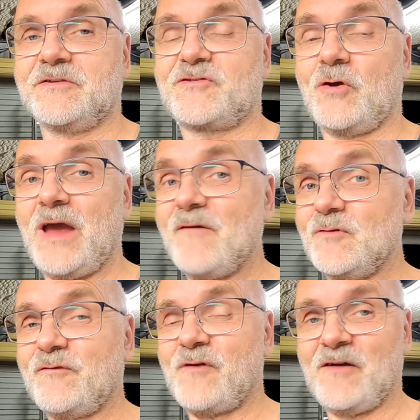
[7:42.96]
So
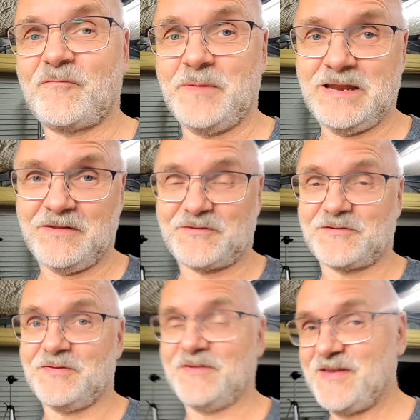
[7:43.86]
every five
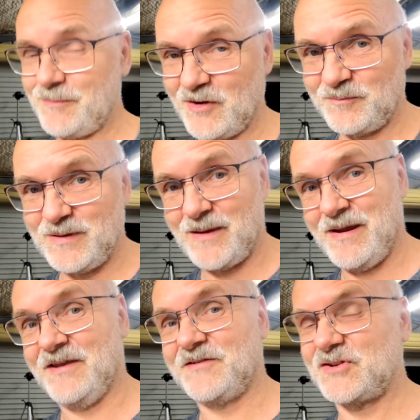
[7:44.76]
minutes, the Seplos
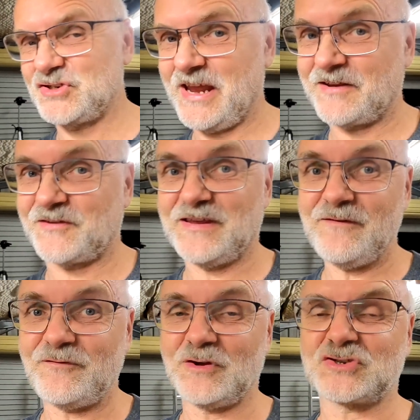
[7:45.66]
BMS checks
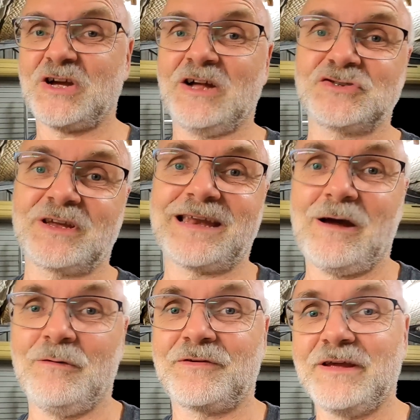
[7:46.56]
if your charging
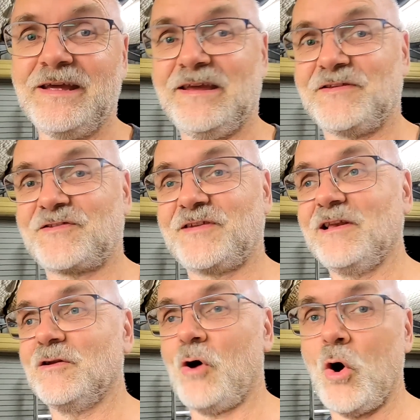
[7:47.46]
current is
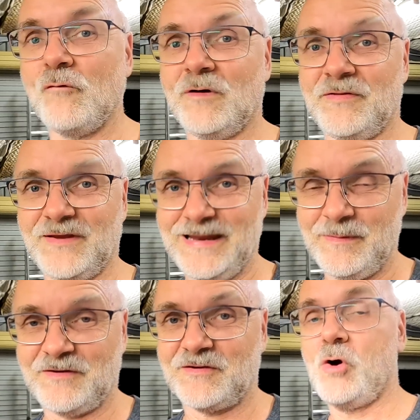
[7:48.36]
still over the
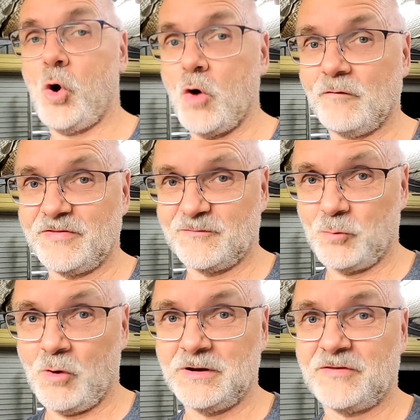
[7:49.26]
limit, over the
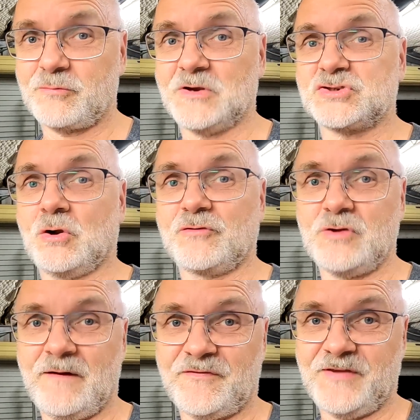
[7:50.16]
warning threshold you
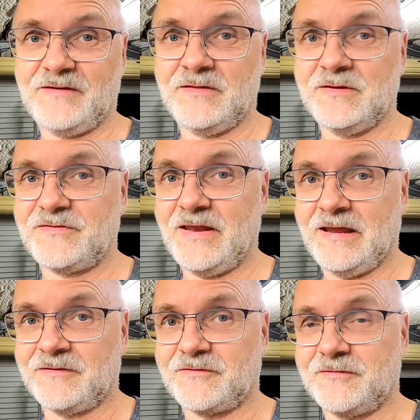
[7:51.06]
have set in the
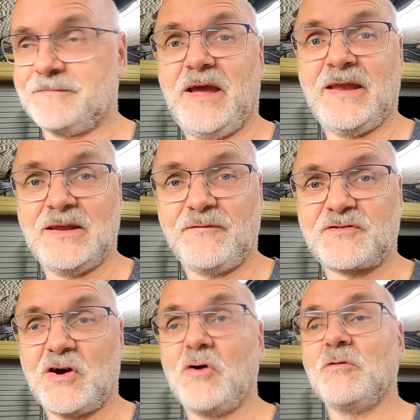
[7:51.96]
settings. And if
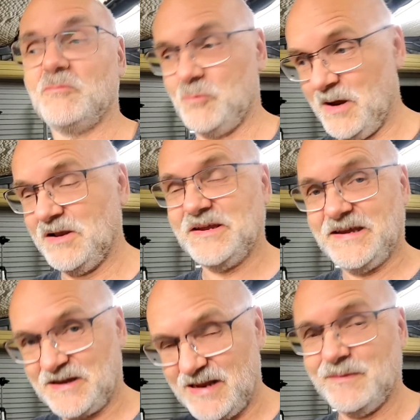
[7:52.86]
so, well,
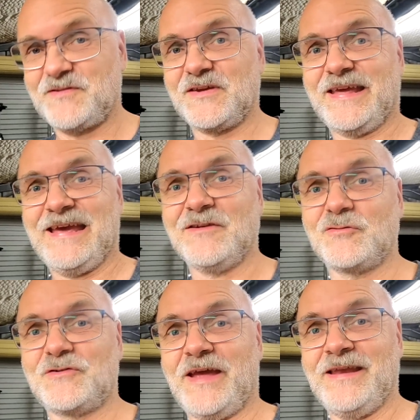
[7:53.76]
it limits again
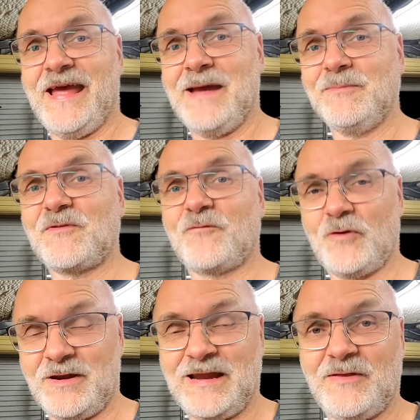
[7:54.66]
to 10 amps for
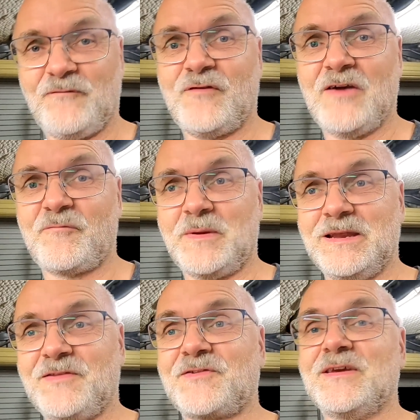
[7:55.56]
another five
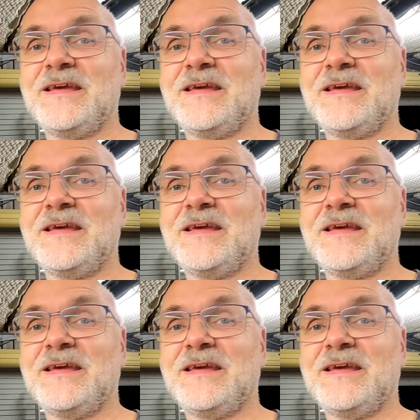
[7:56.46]
minutes